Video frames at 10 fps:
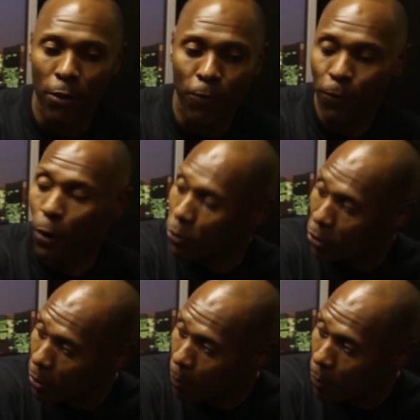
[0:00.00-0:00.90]

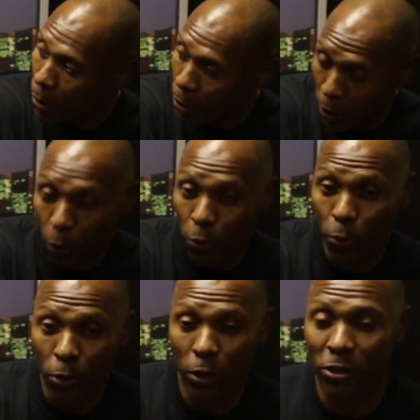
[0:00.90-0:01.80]
first. Right. You know,
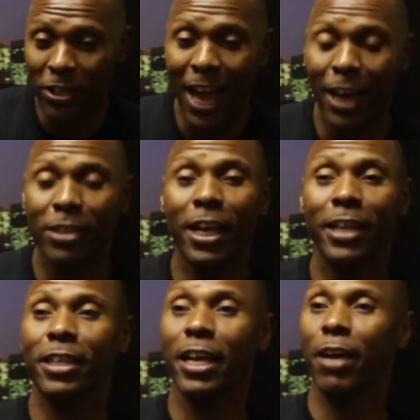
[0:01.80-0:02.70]
you the talent
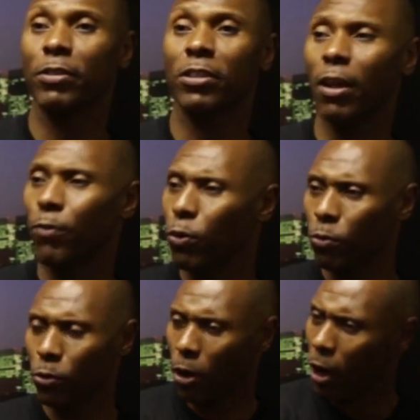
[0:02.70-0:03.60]
takes care of itself. You
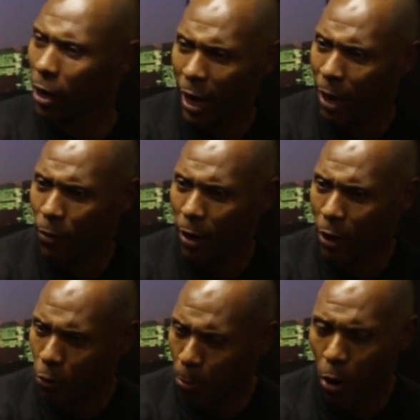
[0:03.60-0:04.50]
God gave you that.
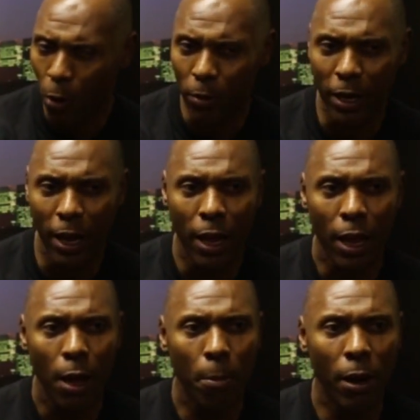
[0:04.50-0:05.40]
You was born with that. Right.
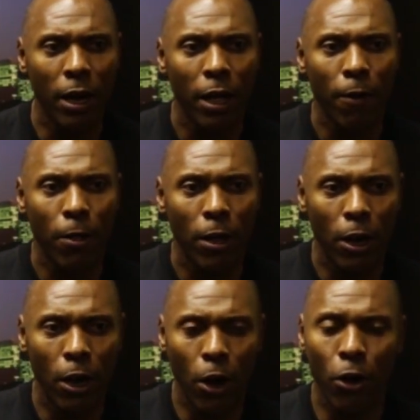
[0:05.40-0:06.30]
But
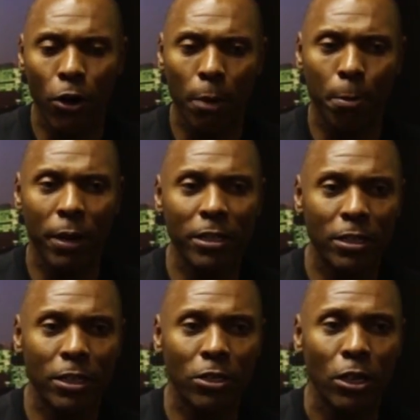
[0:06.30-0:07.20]
learn the
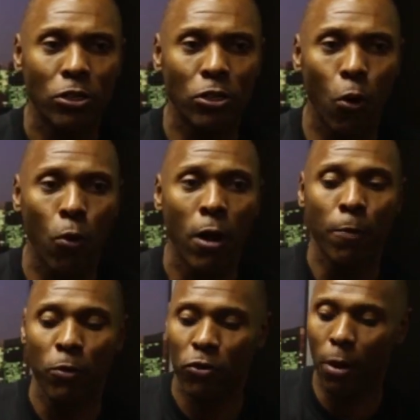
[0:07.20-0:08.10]
business so
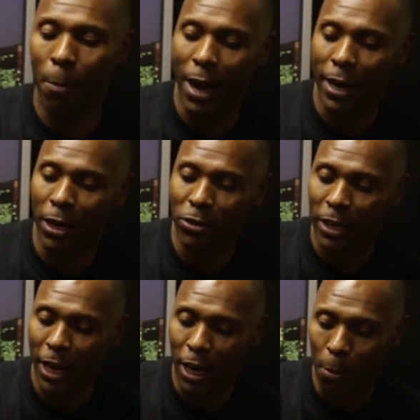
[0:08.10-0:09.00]
somebody else
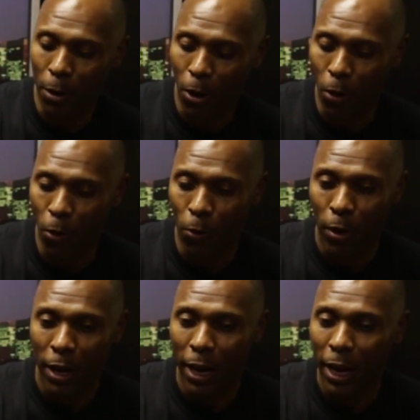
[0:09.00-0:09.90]
can't come along
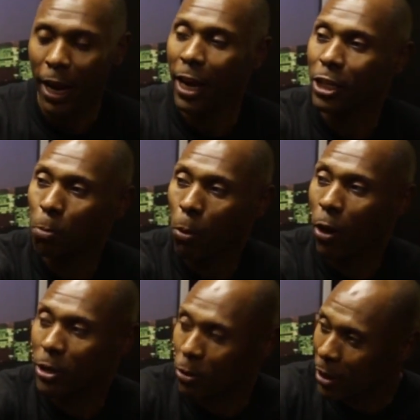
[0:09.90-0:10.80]
and
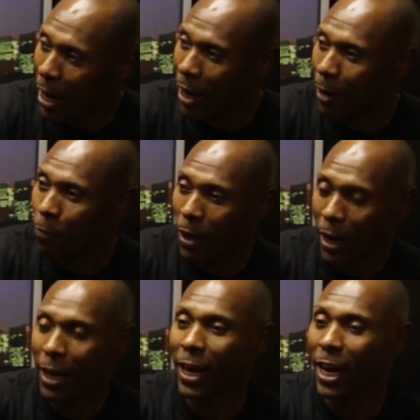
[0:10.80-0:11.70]
exploit your talent right,
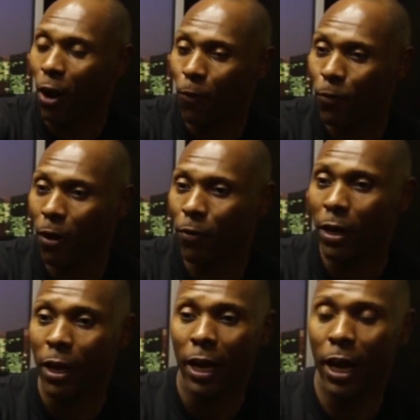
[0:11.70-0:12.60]
right, and eat off of
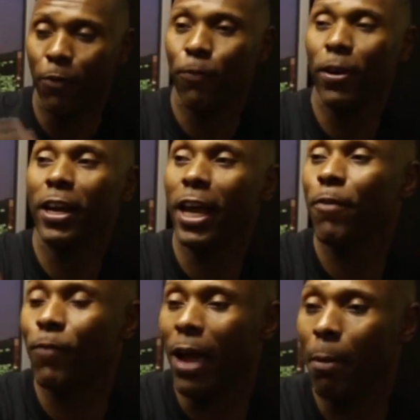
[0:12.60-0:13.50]
it and feed
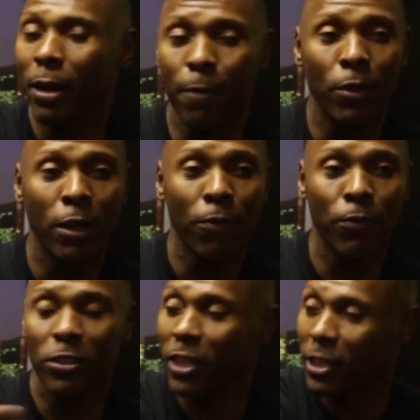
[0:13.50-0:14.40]
their family
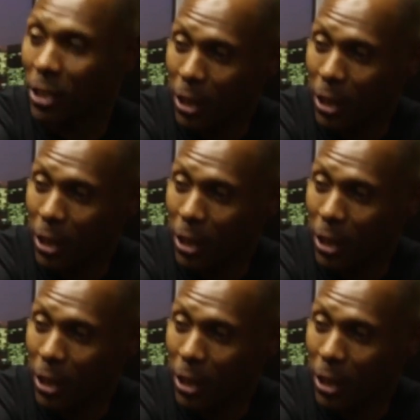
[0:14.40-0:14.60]
for ten